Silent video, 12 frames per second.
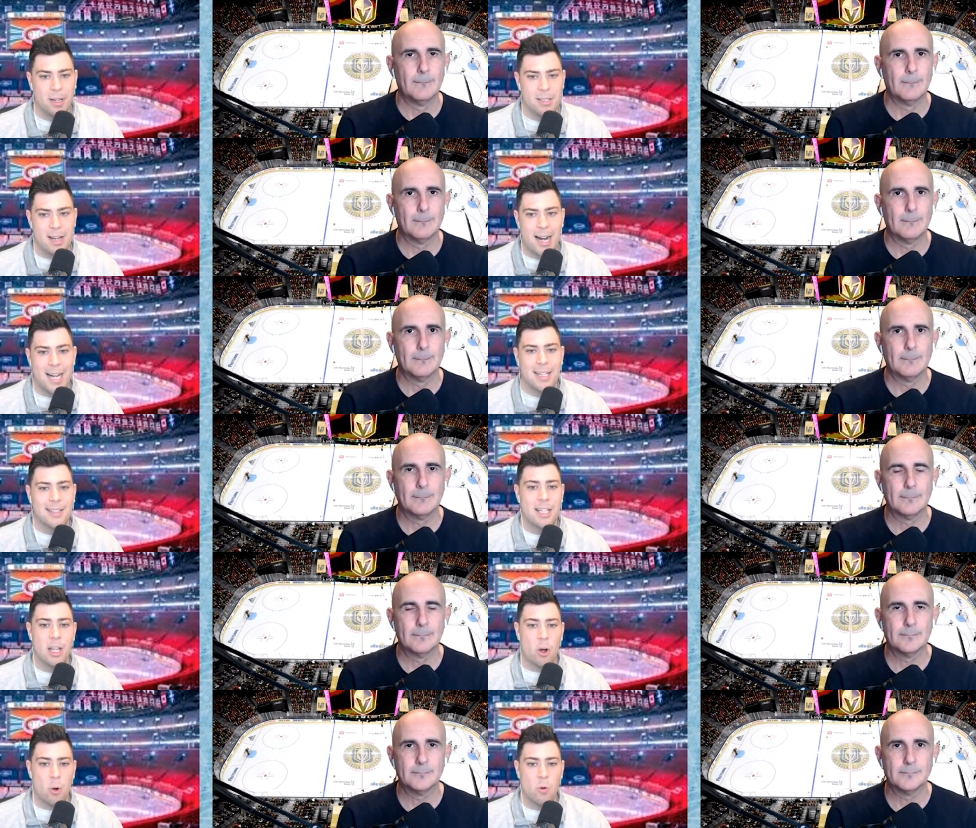Speaker 1: But I like
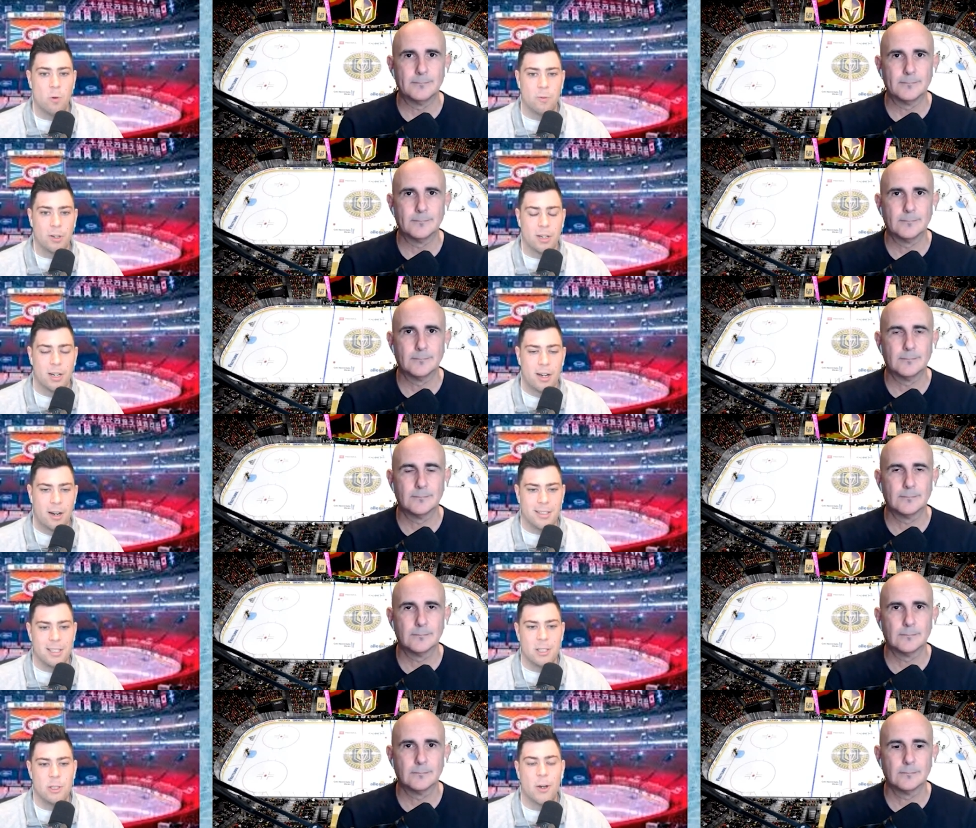the over on
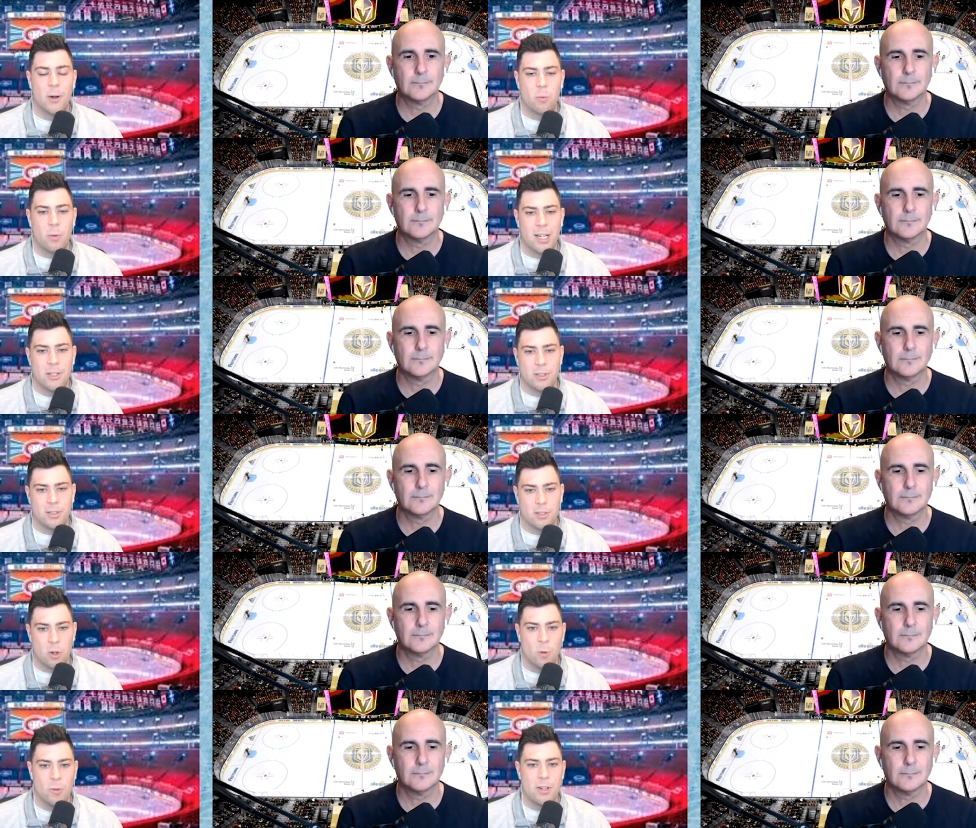the New York Rangers
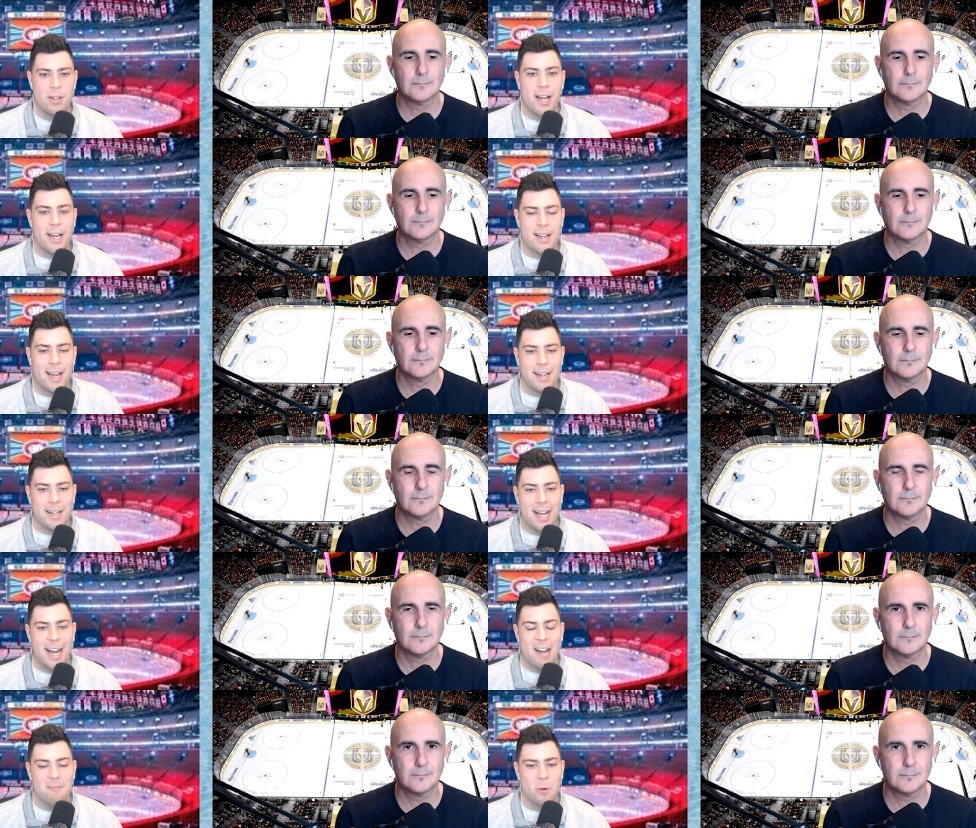over 99 and a
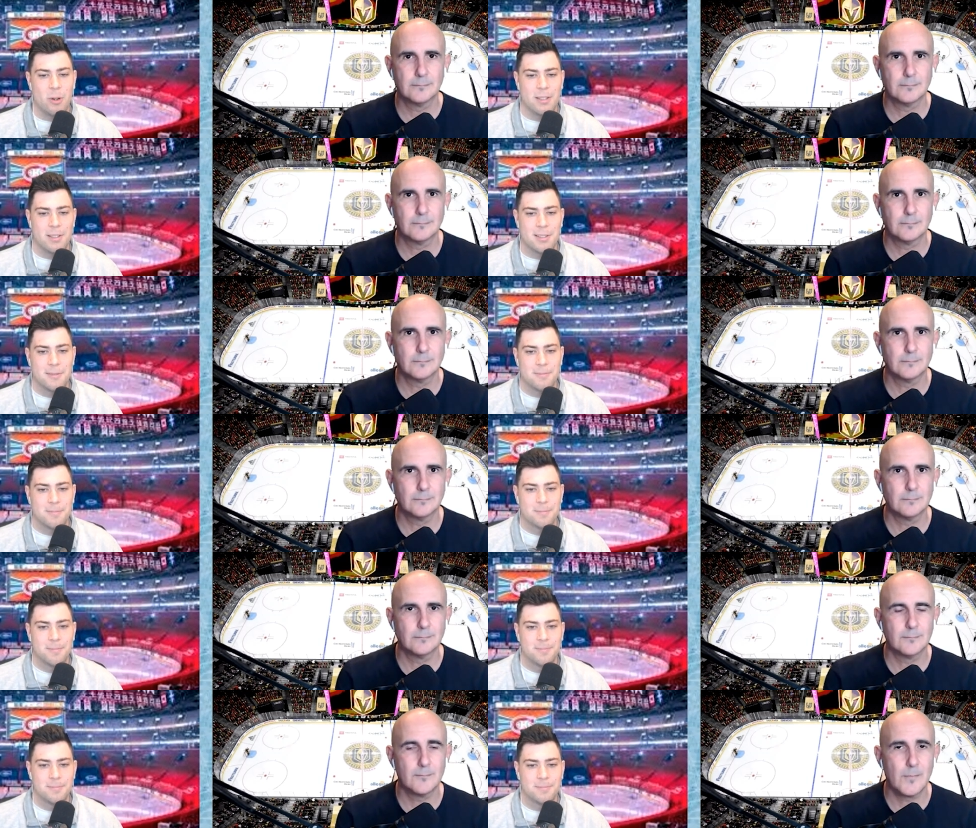half points.
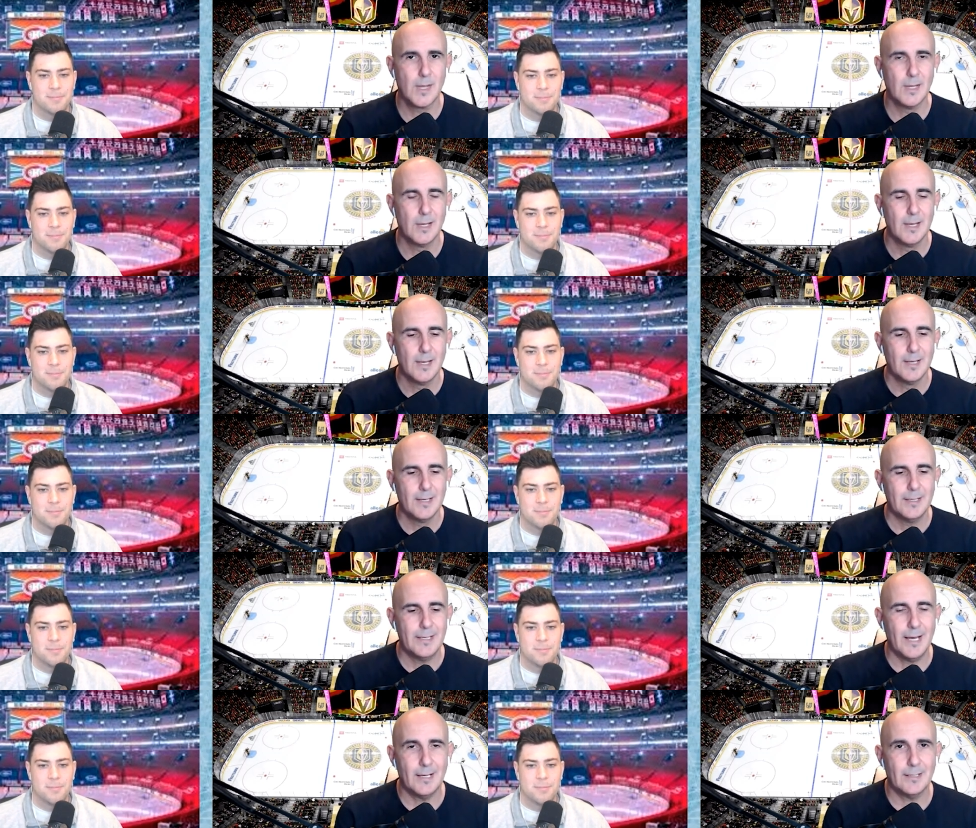
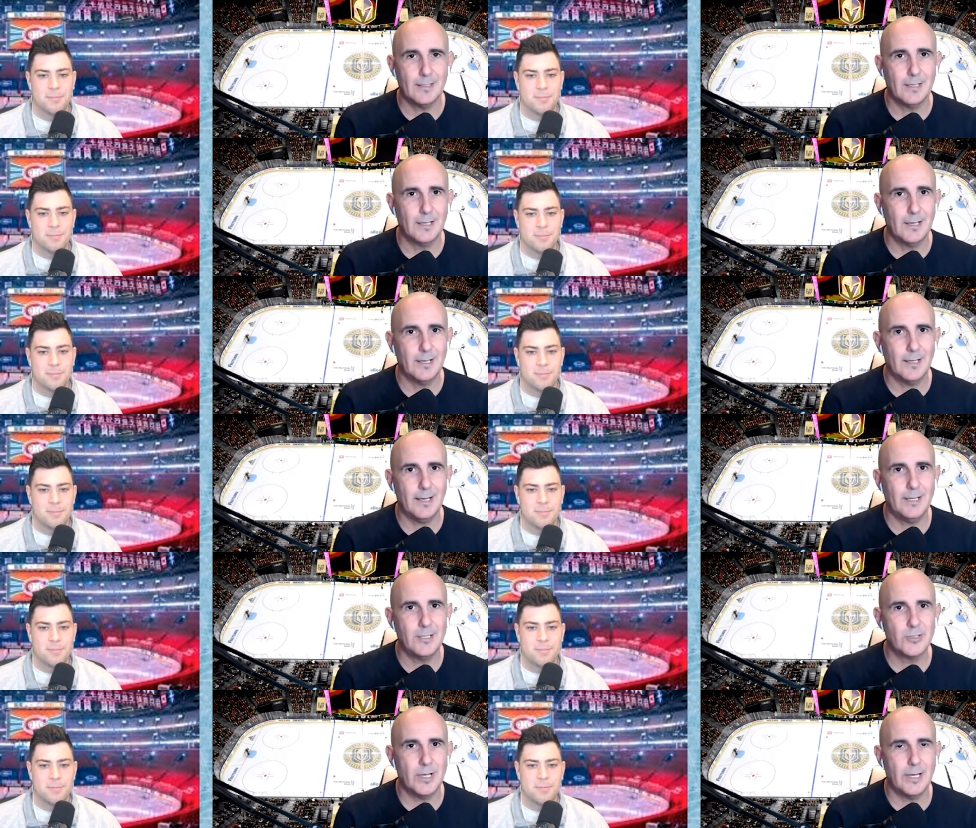
Speaker 2: Yeah, uh,
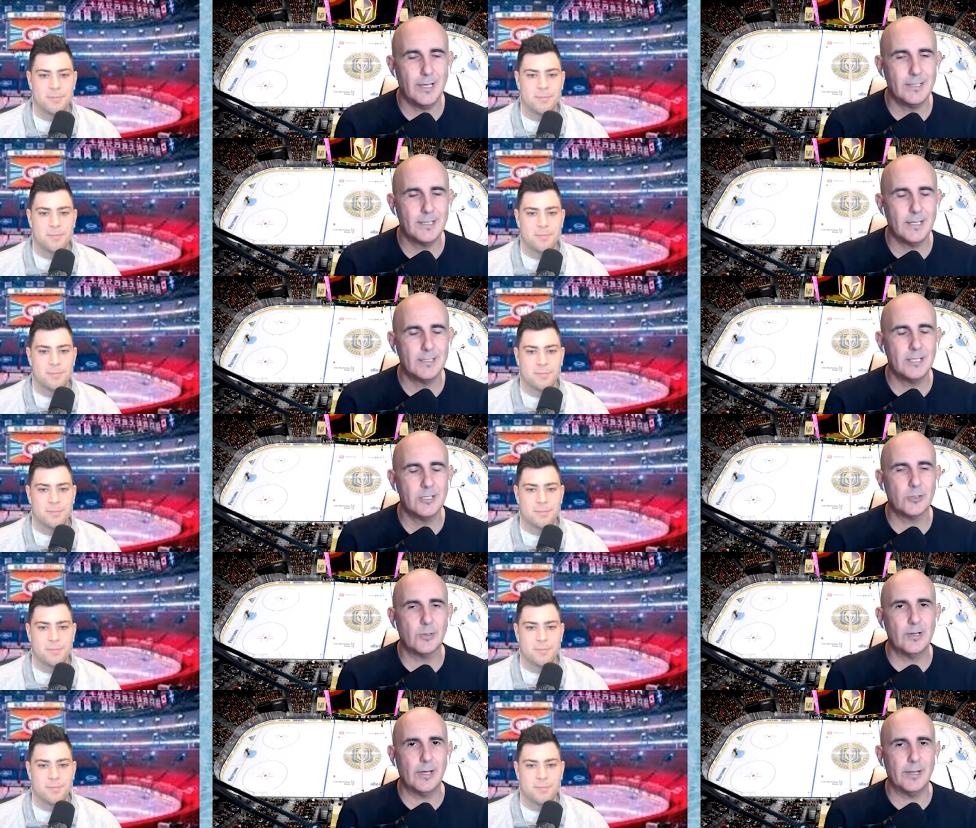Andrew, I, I, I, tend to
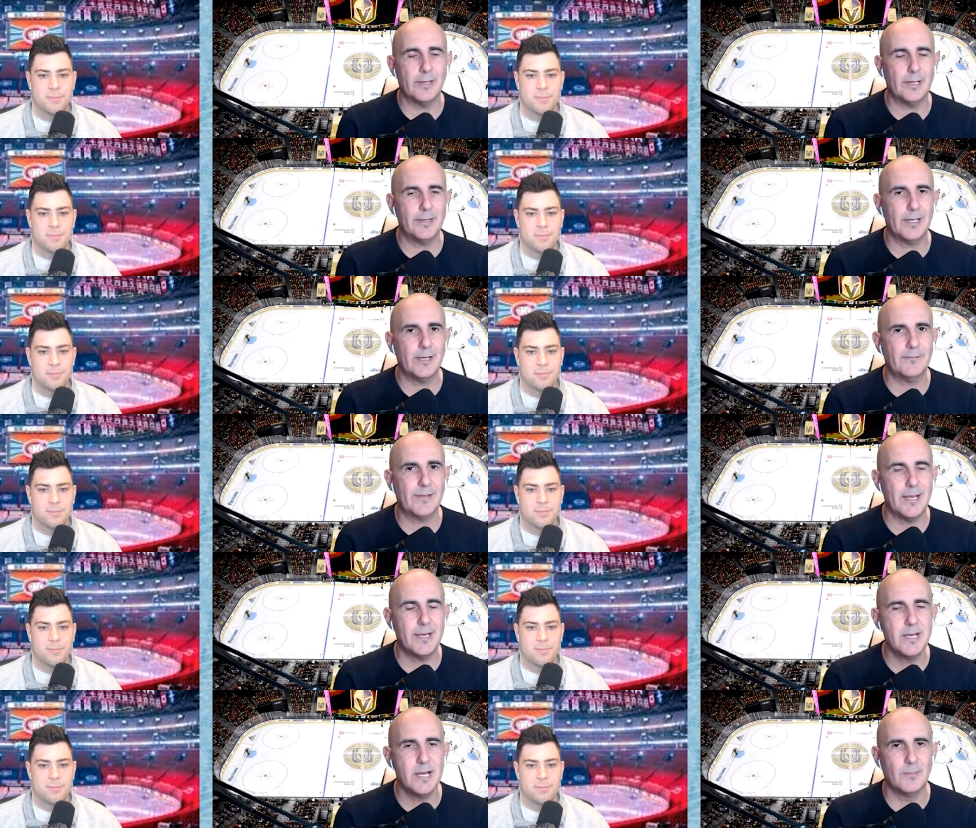agree. I think I think if that
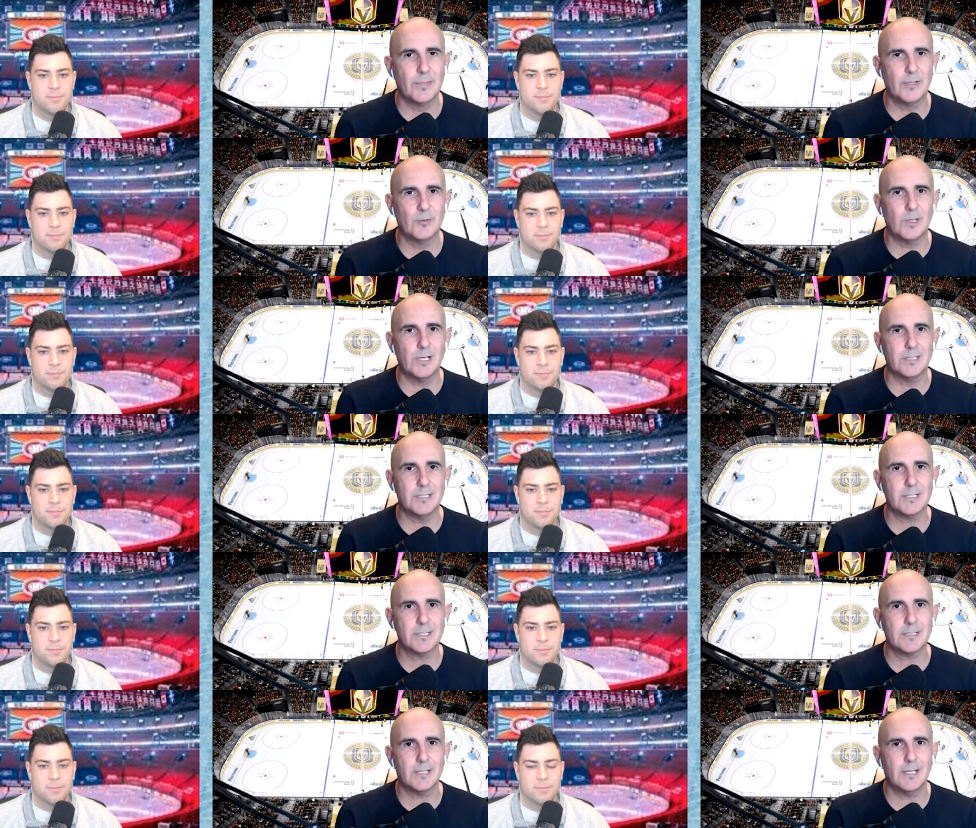number
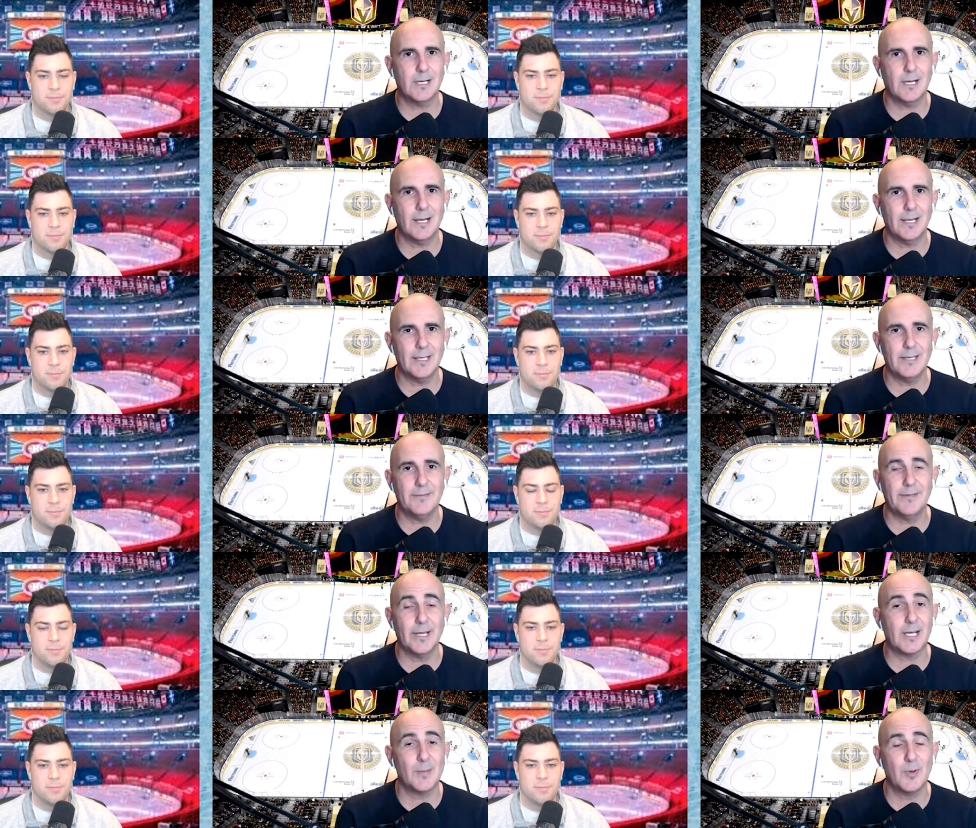was uh, even a
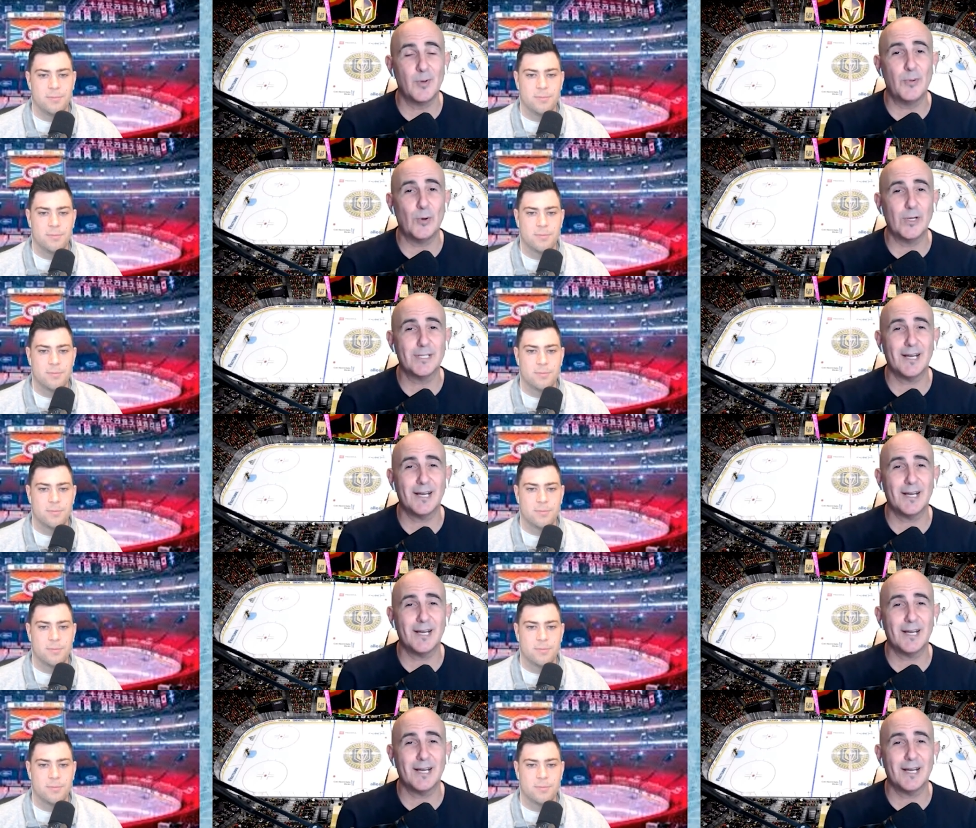couple points